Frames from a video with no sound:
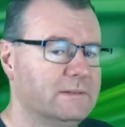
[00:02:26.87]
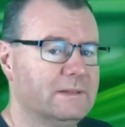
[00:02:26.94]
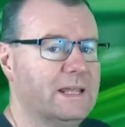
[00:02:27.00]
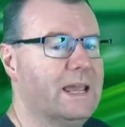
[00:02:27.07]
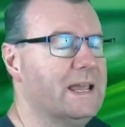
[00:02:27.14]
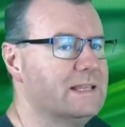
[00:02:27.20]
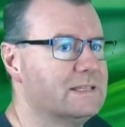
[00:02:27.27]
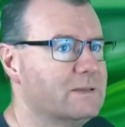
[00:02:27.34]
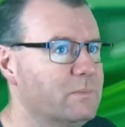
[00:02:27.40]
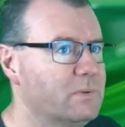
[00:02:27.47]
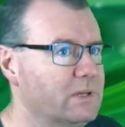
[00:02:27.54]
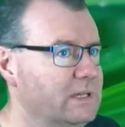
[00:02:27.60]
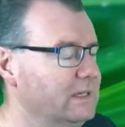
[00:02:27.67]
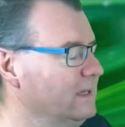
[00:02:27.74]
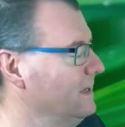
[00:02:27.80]
The answer
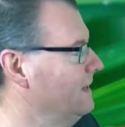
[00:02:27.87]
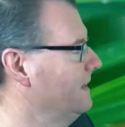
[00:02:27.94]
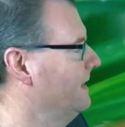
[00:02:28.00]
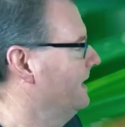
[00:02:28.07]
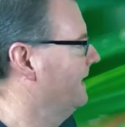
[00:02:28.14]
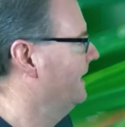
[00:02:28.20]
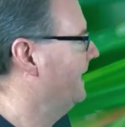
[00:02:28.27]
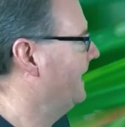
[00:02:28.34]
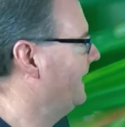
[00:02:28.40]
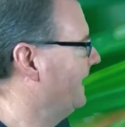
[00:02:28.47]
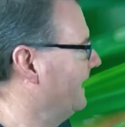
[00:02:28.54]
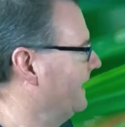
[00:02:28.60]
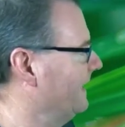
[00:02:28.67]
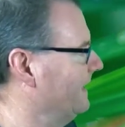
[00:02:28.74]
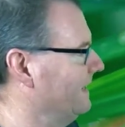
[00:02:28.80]
being
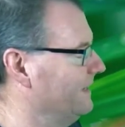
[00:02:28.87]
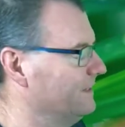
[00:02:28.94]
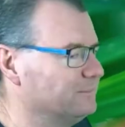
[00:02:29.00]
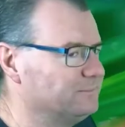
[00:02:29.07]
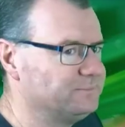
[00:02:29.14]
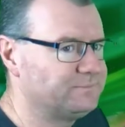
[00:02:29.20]
A.